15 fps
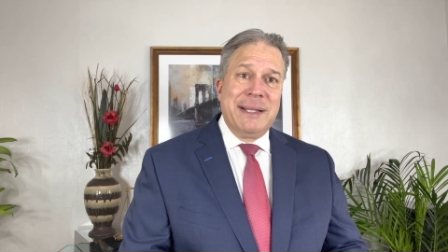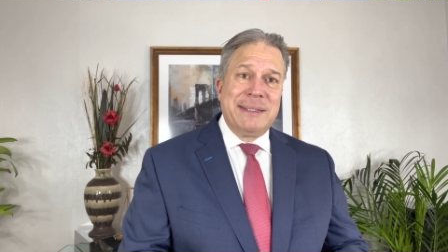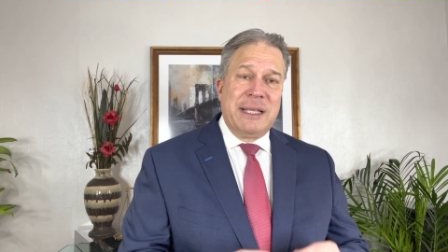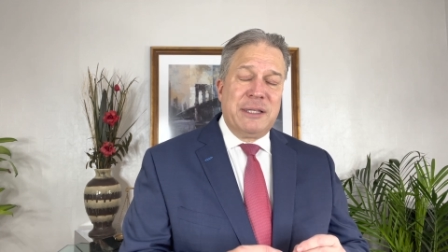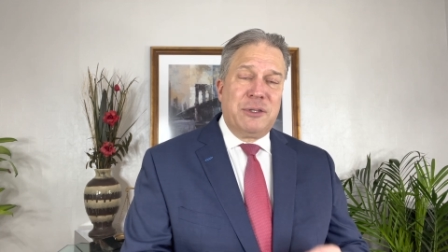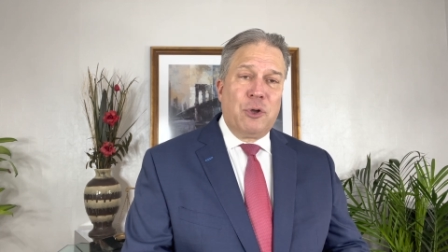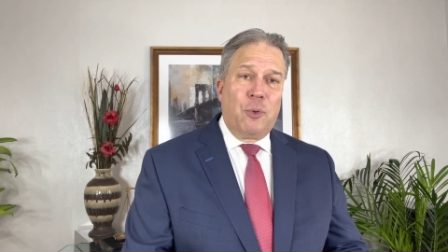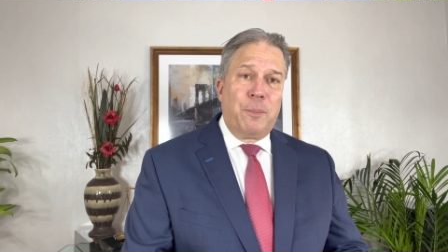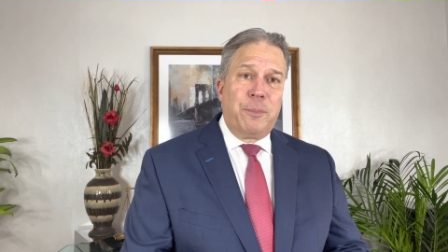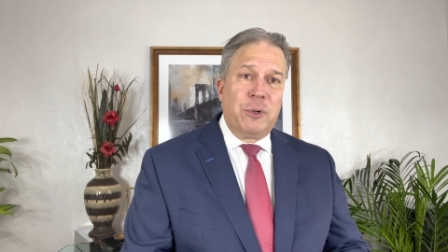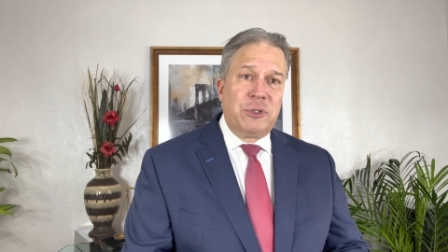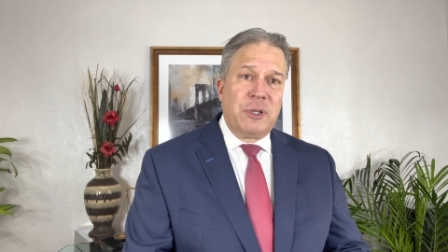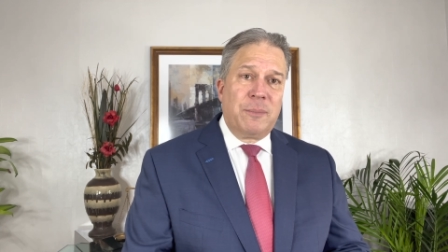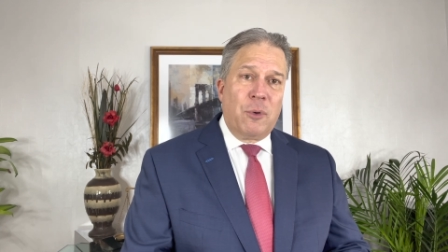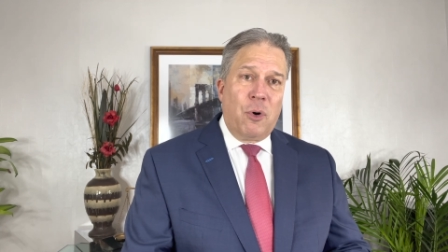They don't
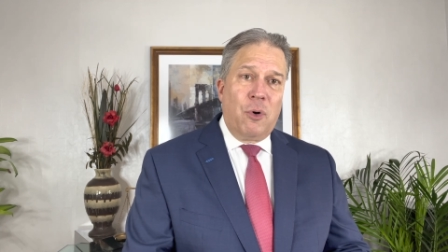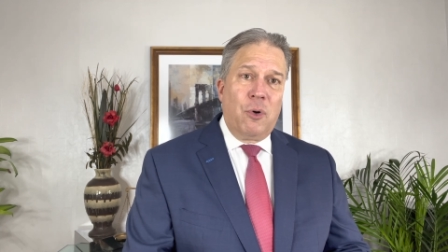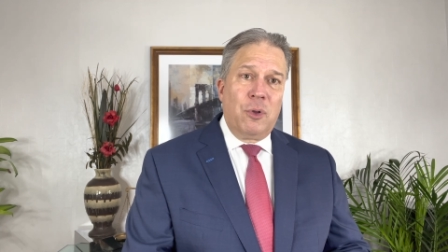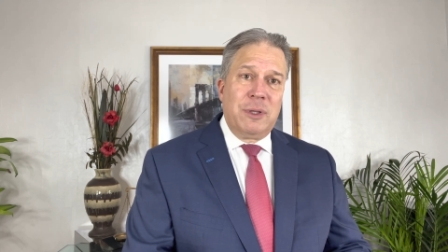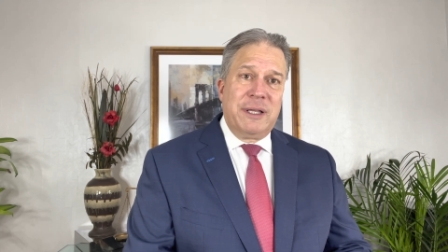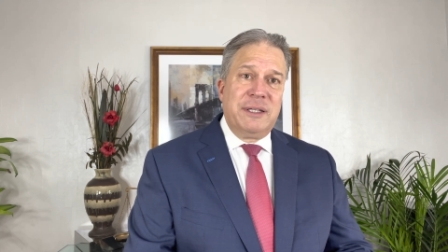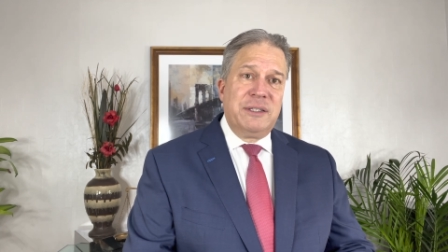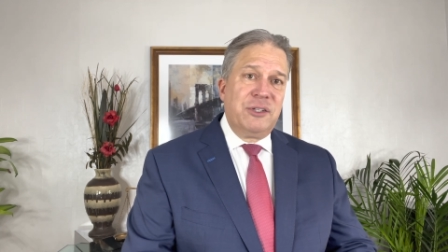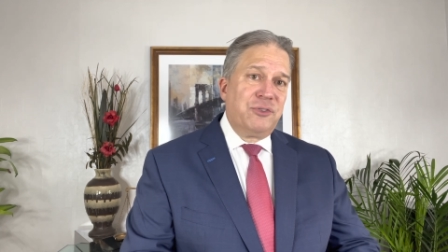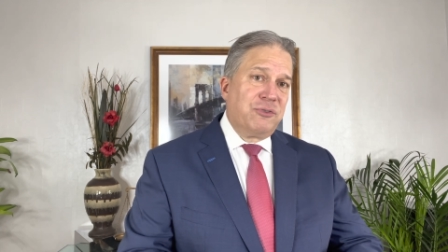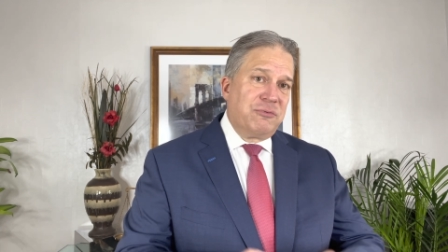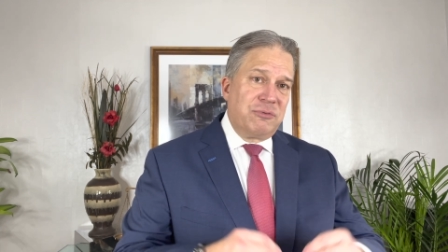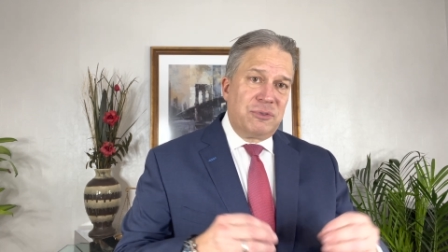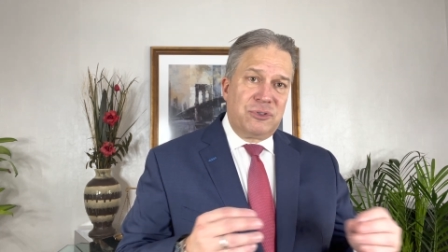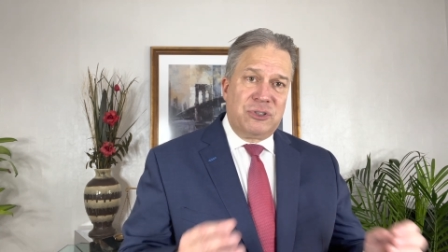put them all in this
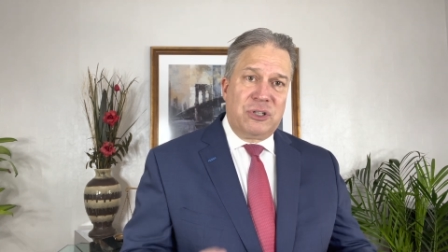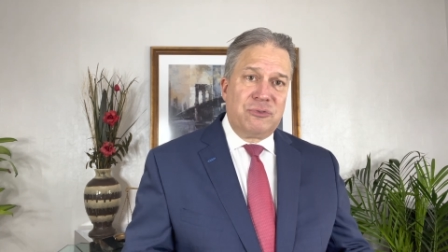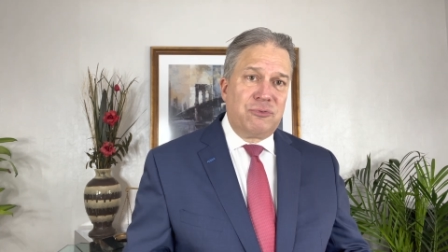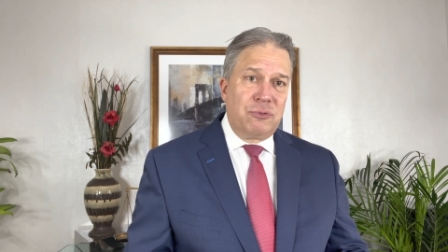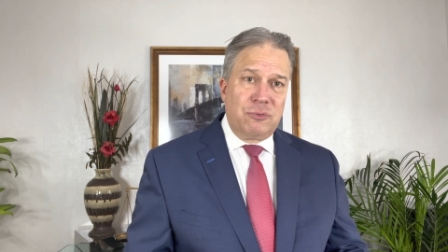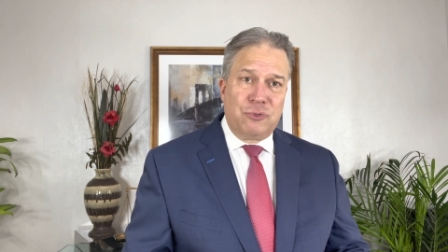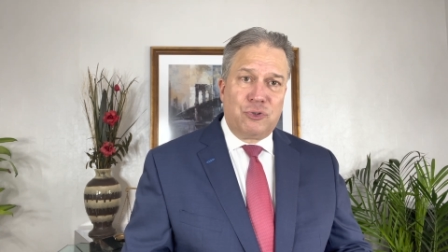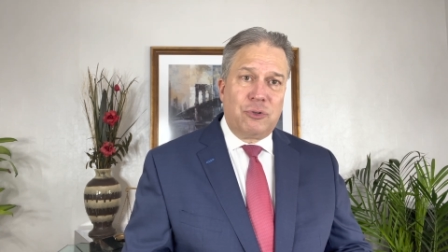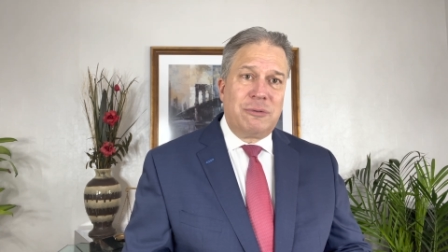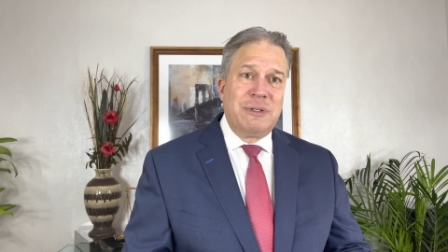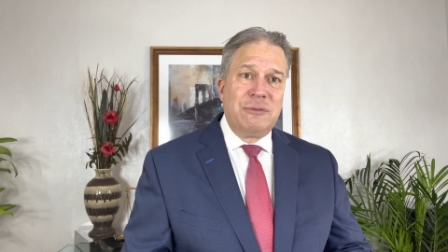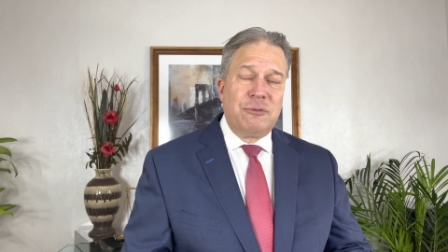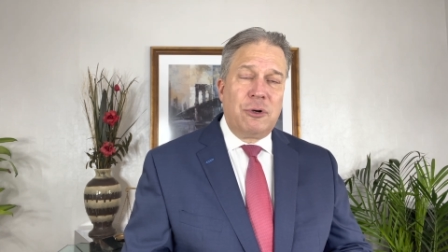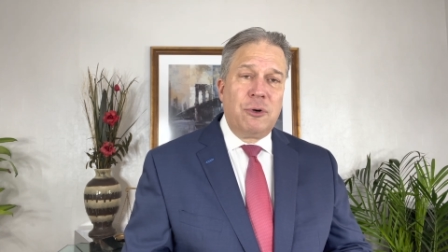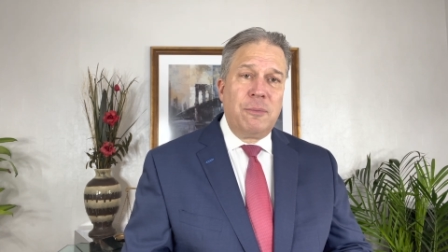central jury
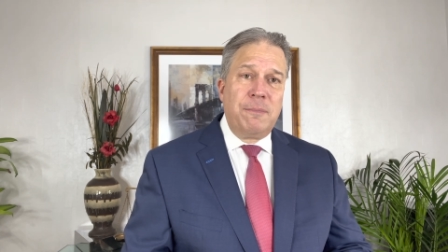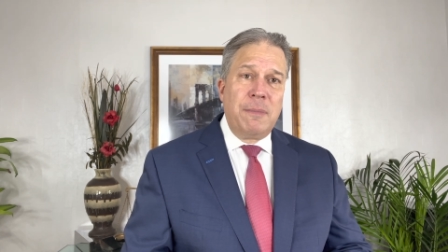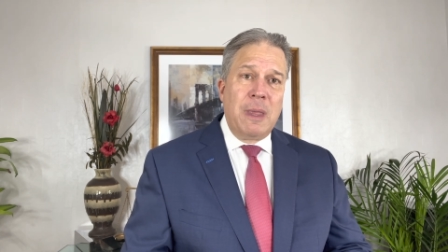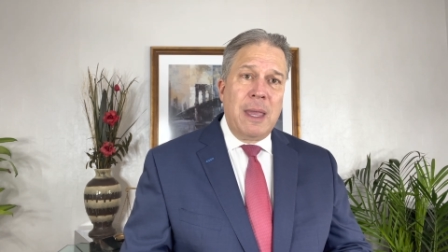room,